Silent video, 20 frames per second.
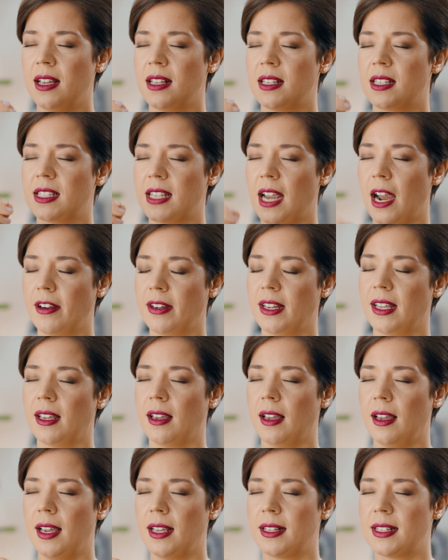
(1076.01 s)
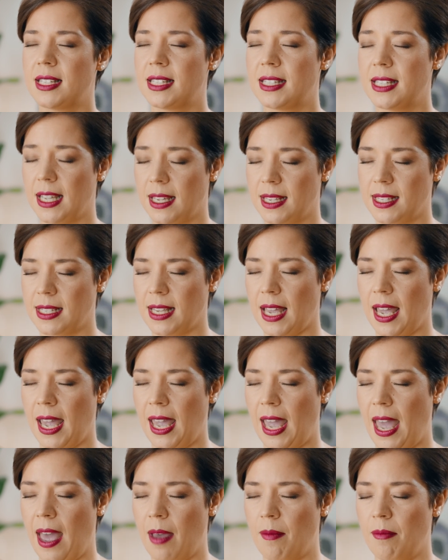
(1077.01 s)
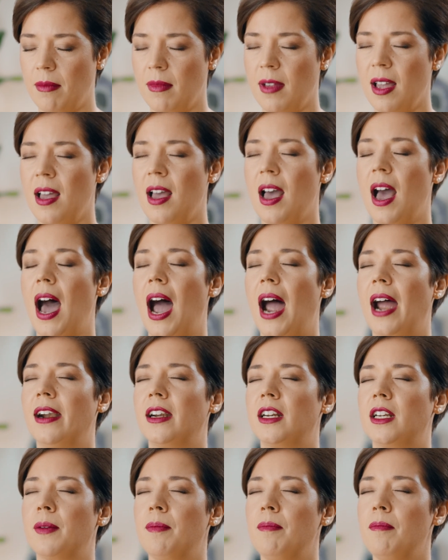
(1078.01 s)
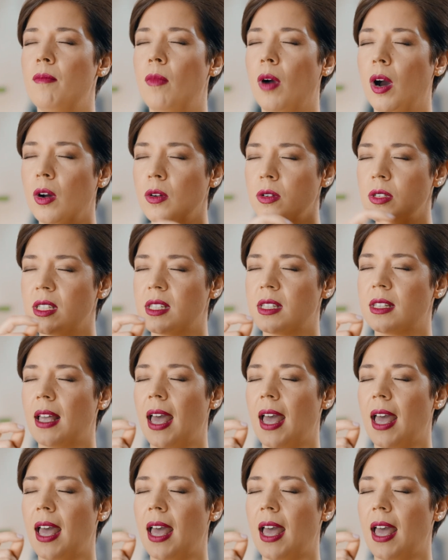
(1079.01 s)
starting at 6 a.m., are the most